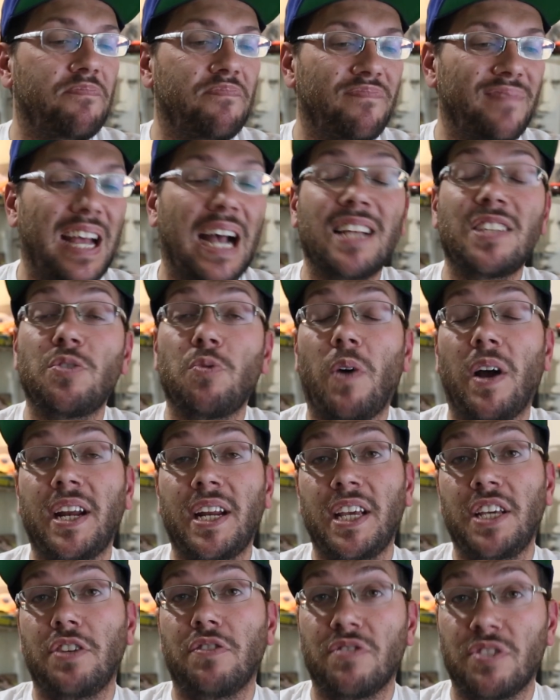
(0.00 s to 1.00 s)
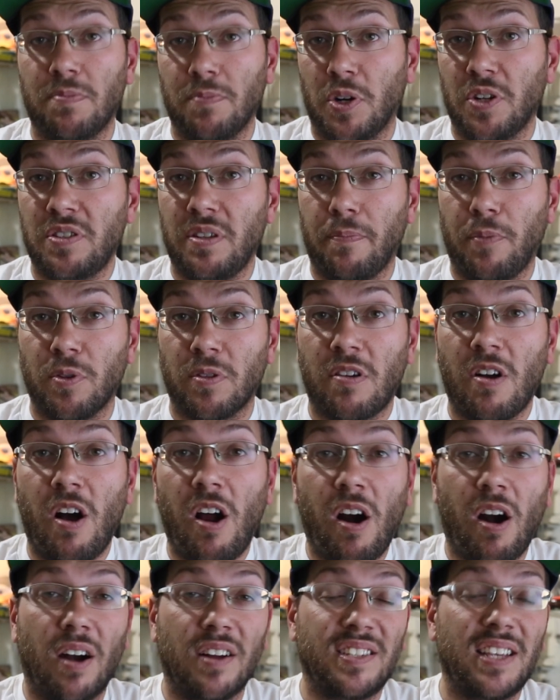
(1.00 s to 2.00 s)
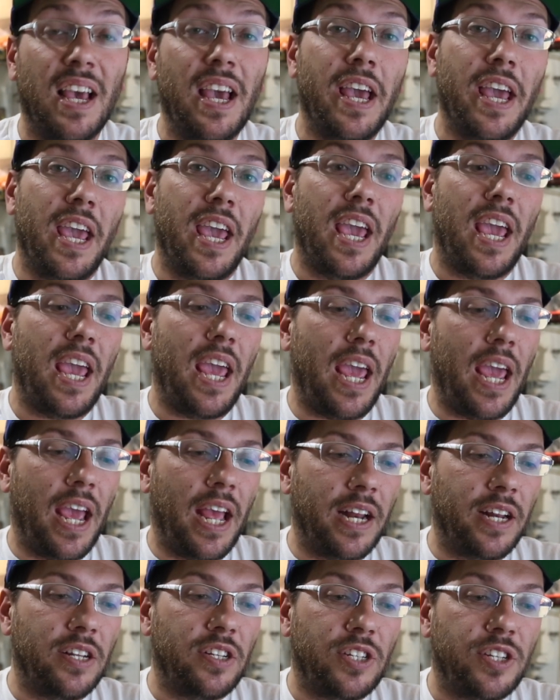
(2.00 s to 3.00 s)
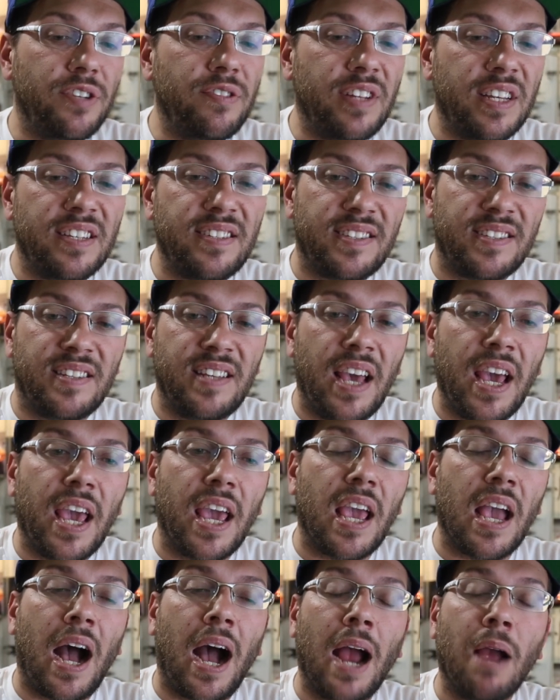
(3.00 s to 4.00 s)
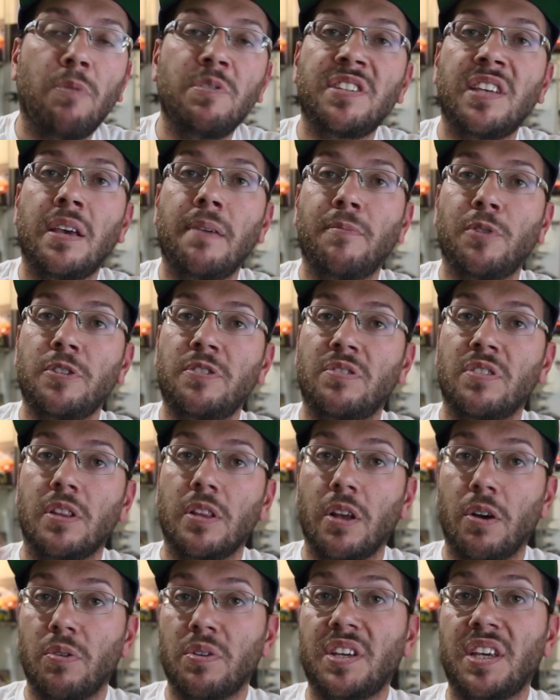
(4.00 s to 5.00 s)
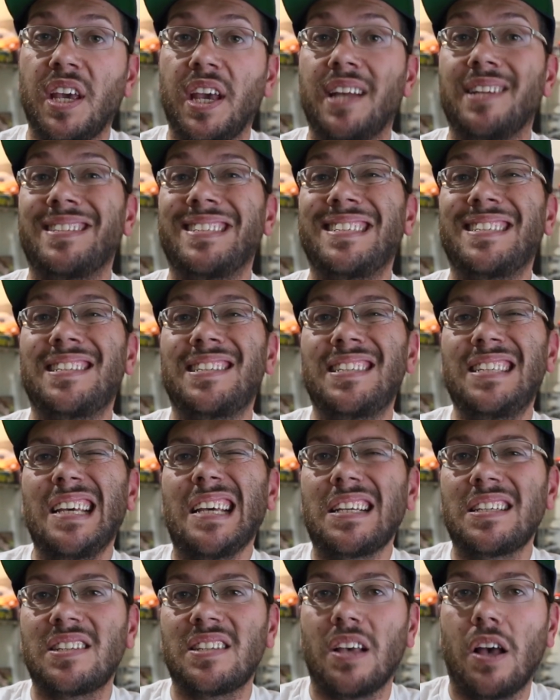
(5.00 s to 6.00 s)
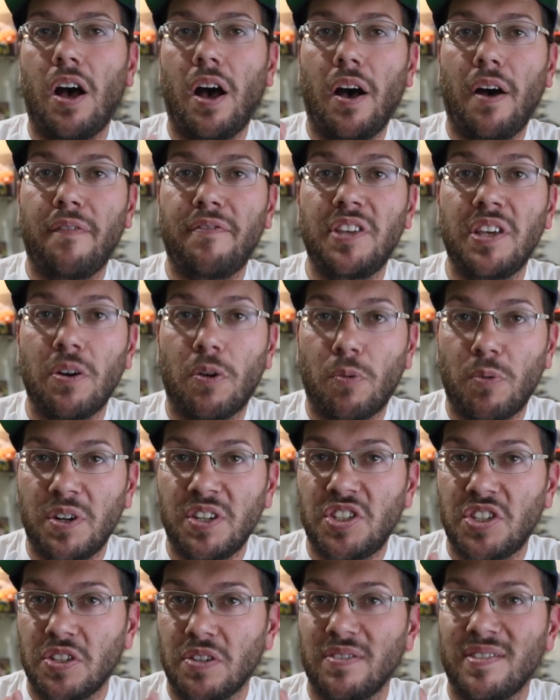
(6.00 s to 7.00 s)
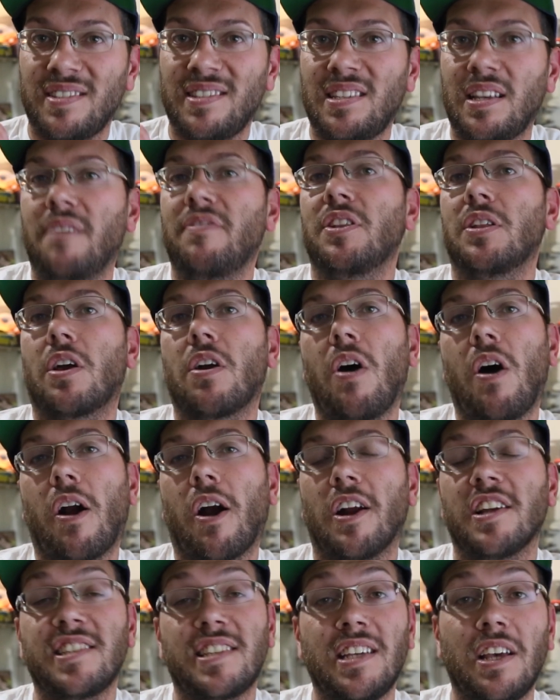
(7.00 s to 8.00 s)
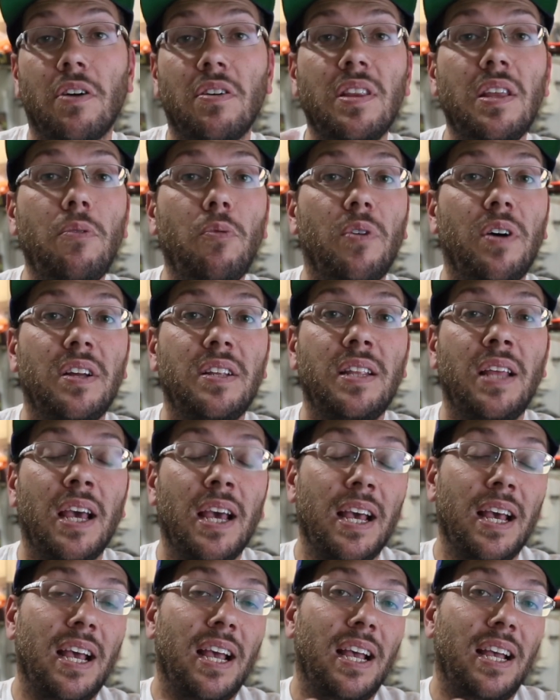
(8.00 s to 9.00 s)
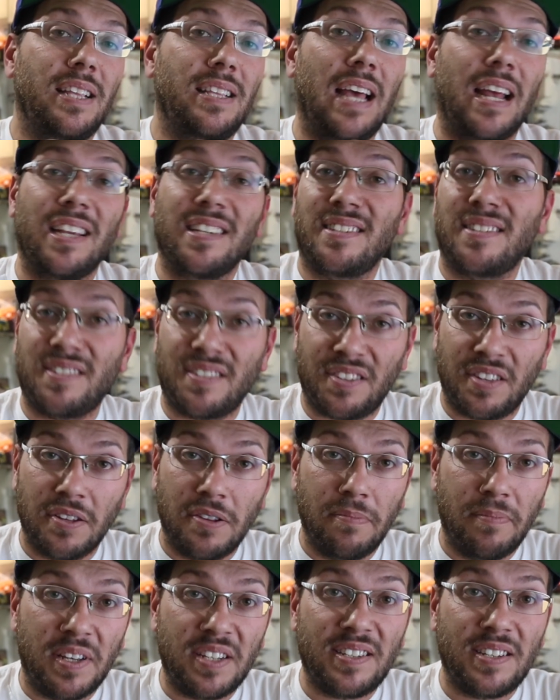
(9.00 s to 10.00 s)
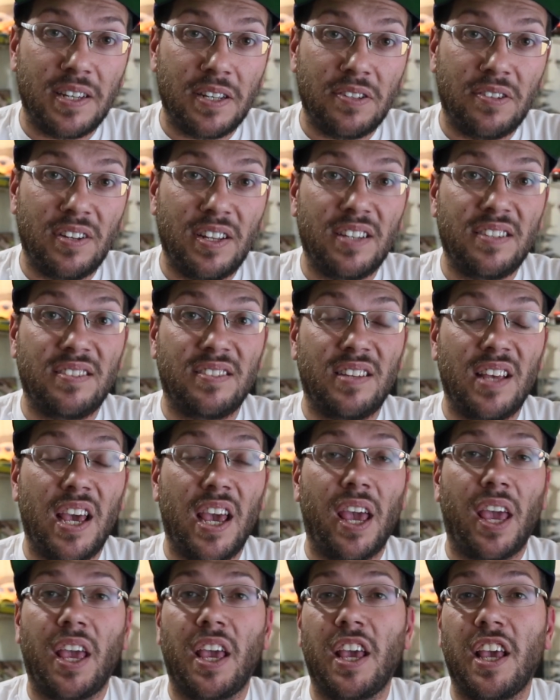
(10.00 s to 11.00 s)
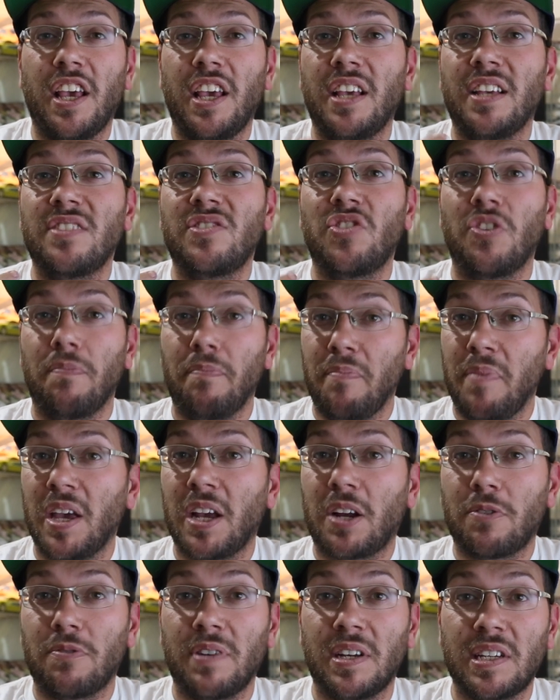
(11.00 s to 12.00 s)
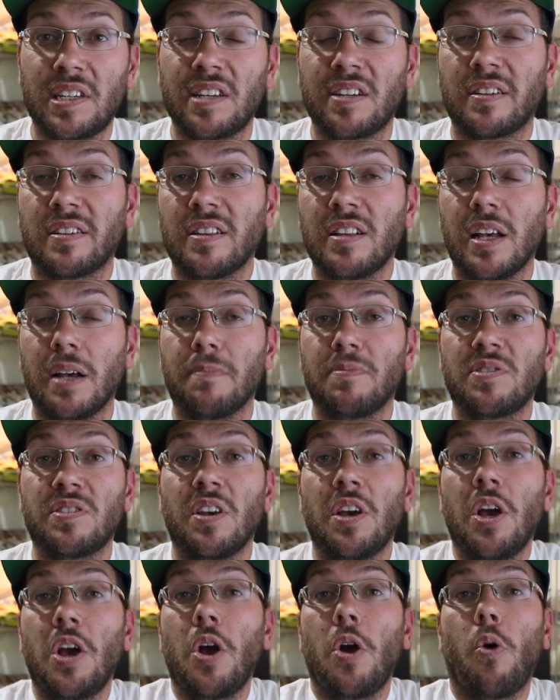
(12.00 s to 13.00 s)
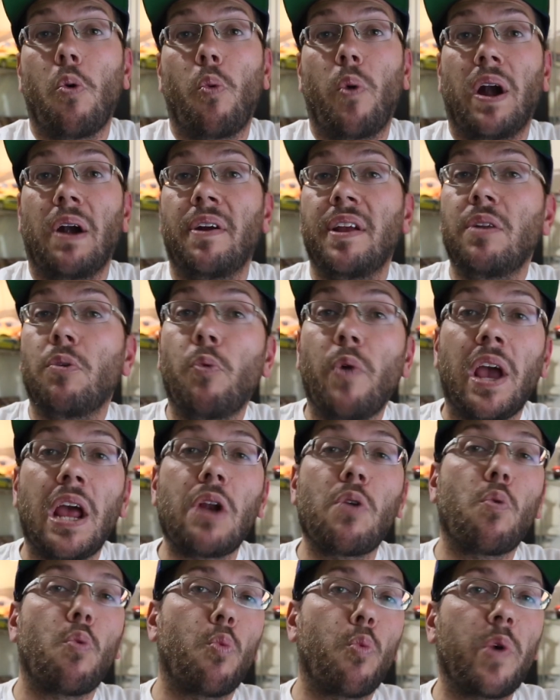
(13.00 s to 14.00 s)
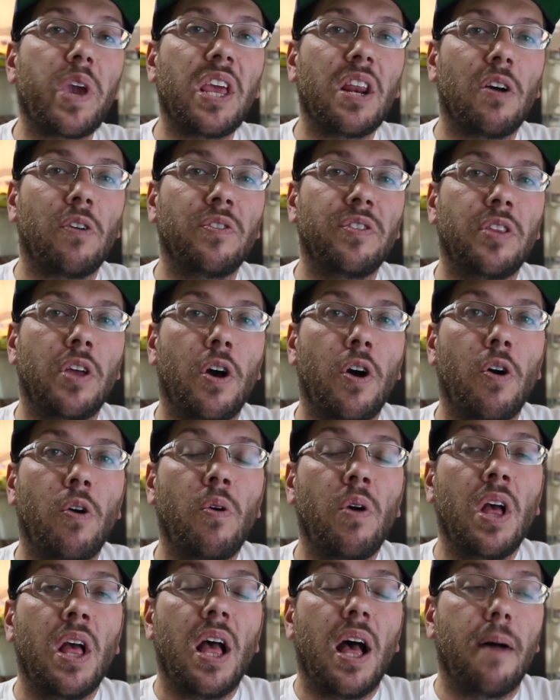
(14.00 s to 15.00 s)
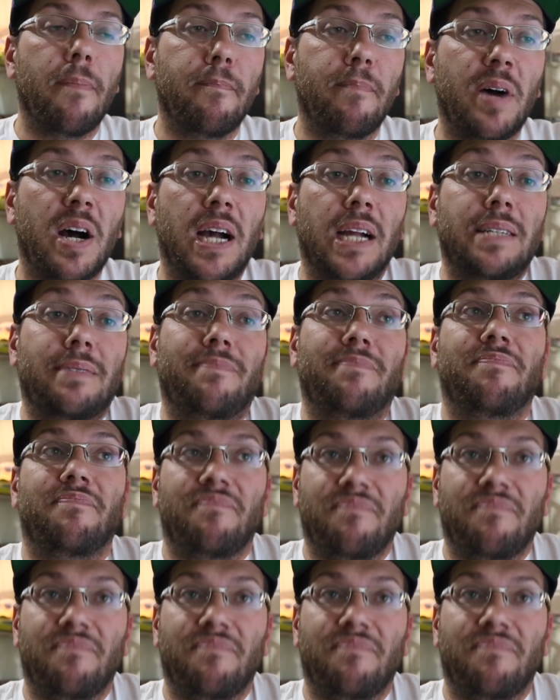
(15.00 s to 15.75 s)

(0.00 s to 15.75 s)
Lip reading: that's why they use multiple cars. And to this day, I was able to locate 6 of the original 7 cars. The only one that is still missing to this day is the McRig Eclipse. Where it went, we don't know, but